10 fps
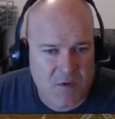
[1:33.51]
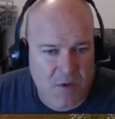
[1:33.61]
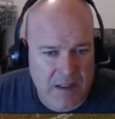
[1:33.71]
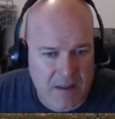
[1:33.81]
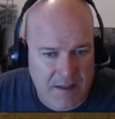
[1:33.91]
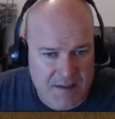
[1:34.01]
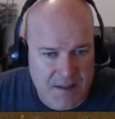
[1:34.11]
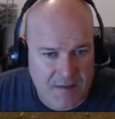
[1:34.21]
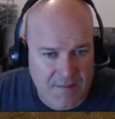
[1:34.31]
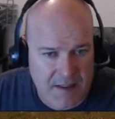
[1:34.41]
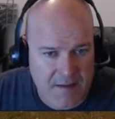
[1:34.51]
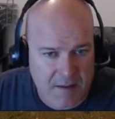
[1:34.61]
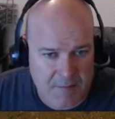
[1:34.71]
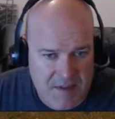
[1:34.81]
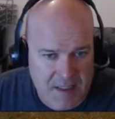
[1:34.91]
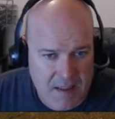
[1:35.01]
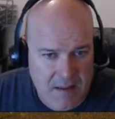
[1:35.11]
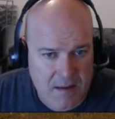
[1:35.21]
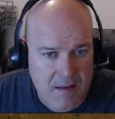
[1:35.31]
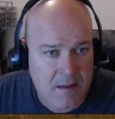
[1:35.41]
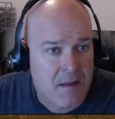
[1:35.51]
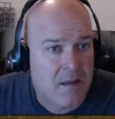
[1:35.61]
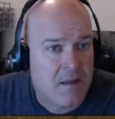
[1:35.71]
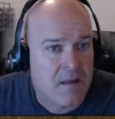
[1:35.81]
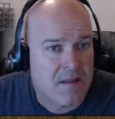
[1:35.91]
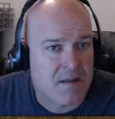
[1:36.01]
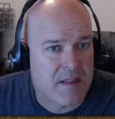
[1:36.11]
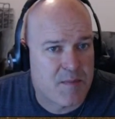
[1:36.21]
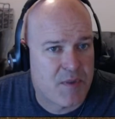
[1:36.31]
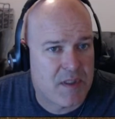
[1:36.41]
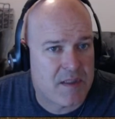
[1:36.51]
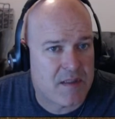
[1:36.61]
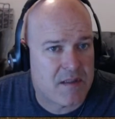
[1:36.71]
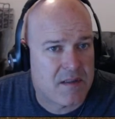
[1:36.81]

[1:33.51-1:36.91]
quite a lot of stuff, I would say. So let's put